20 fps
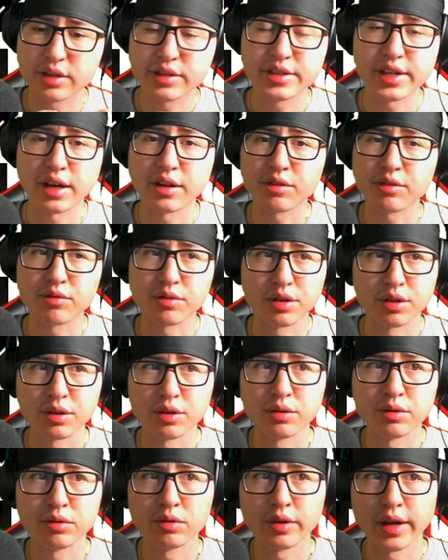down
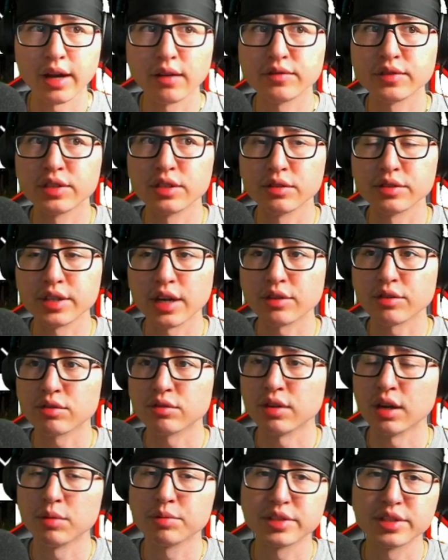throw, F tilt, down throw,
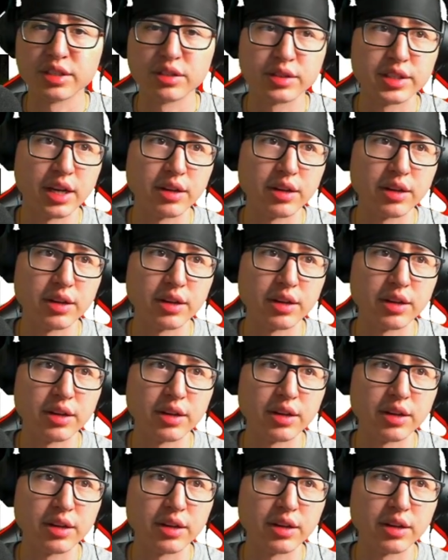up tilt,